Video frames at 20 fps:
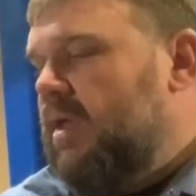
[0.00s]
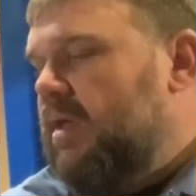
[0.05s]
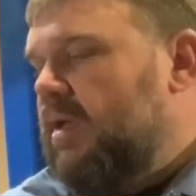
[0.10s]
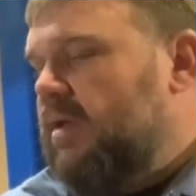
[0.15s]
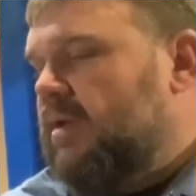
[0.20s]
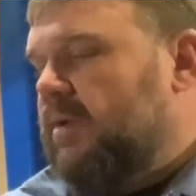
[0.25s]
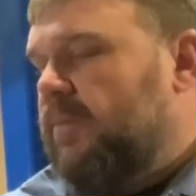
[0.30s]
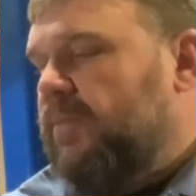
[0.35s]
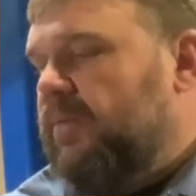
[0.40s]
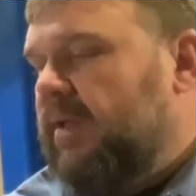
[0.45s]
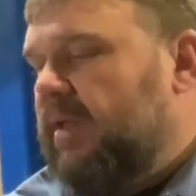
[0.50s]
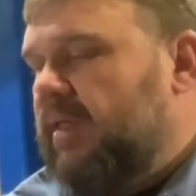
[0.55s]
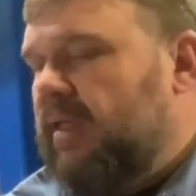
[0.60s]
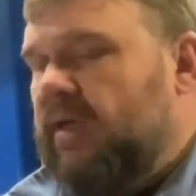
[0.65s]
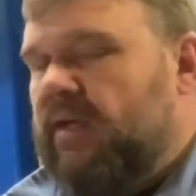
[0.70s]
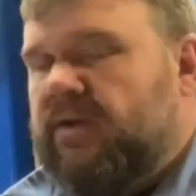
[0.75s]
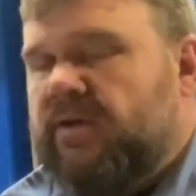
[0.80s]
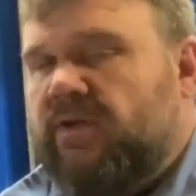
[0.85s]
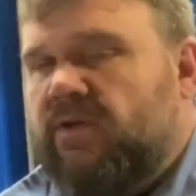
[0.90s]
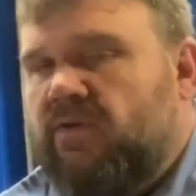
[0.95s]
completely
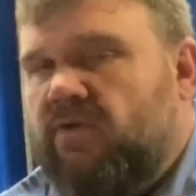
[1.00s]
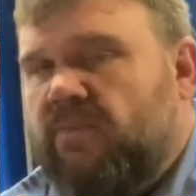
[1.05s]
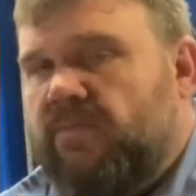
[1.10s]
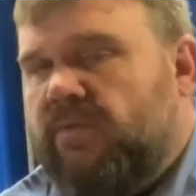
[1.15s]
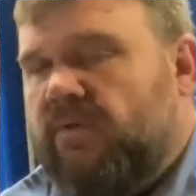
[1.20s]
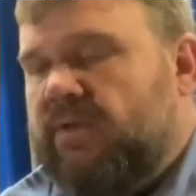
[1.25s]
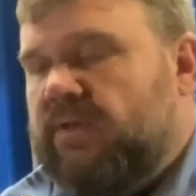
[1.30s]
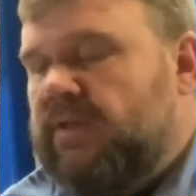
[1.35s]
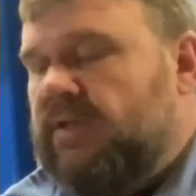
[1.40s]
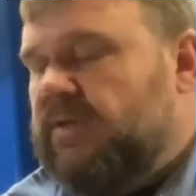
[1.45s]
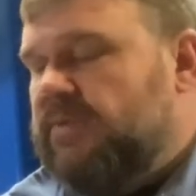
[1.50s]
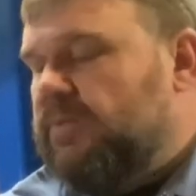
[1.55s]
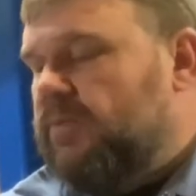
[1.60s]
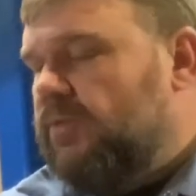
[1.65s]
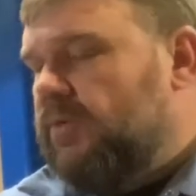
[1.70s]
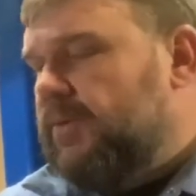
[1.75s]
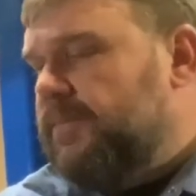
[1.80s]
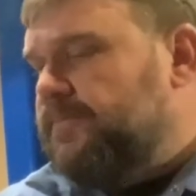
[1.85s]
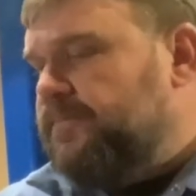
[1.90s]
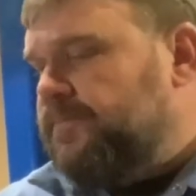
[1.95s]
untunable at this
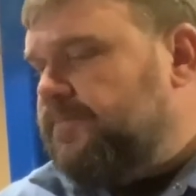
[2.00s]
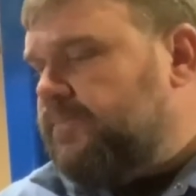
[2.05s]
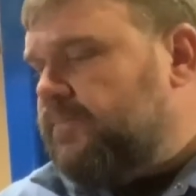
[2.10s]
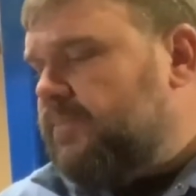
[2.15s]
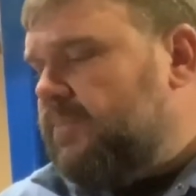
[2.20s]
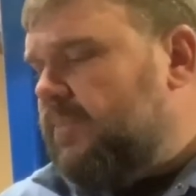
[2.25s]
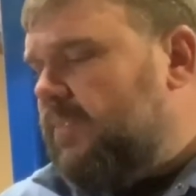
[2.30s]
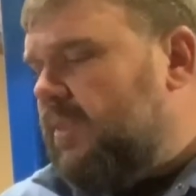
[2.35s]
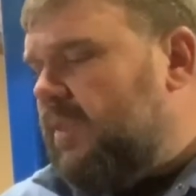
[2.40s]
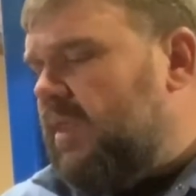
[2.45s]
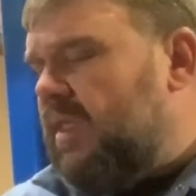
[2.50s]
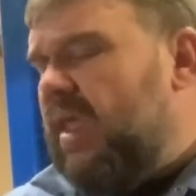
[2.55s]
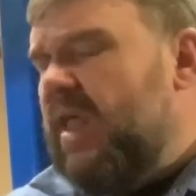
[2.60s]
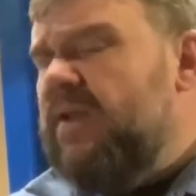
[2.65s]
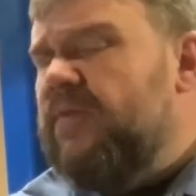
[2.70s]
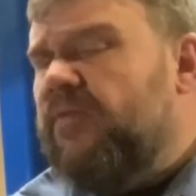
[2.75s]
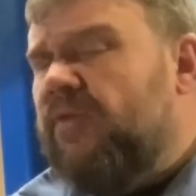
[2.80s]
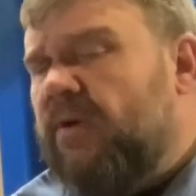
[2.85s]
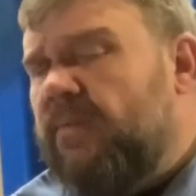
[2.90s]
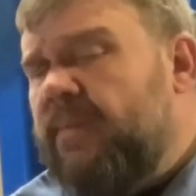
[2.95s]
point.
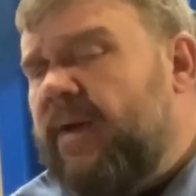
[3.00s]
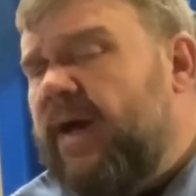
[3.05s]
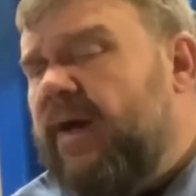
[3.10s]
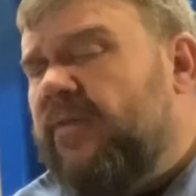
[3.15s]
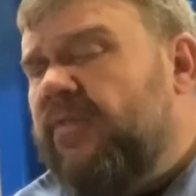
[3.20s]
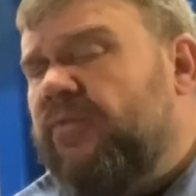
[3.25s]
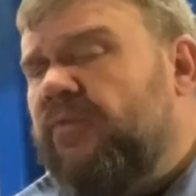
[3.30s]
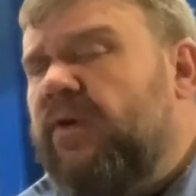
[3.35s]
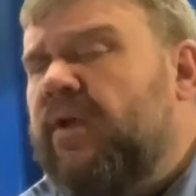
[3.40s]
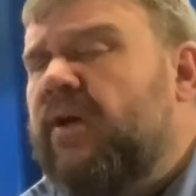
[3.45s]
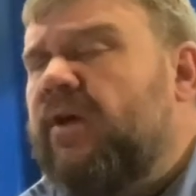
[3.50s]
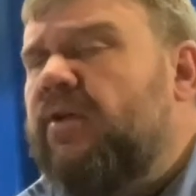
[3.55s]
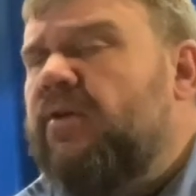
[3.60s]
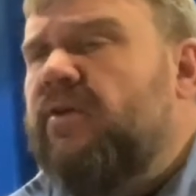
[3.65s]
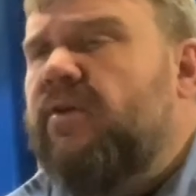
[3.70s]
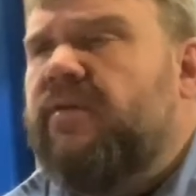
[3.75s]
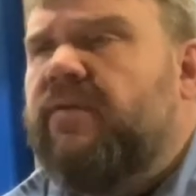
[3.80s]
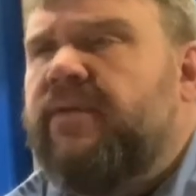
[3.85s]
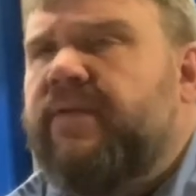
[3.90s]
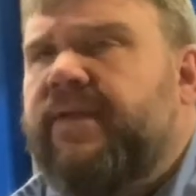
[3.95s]
And for about
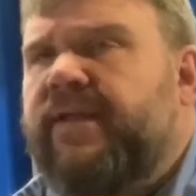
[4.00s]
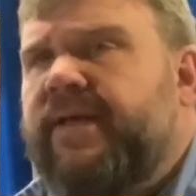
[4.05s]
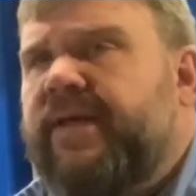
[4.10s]
$350,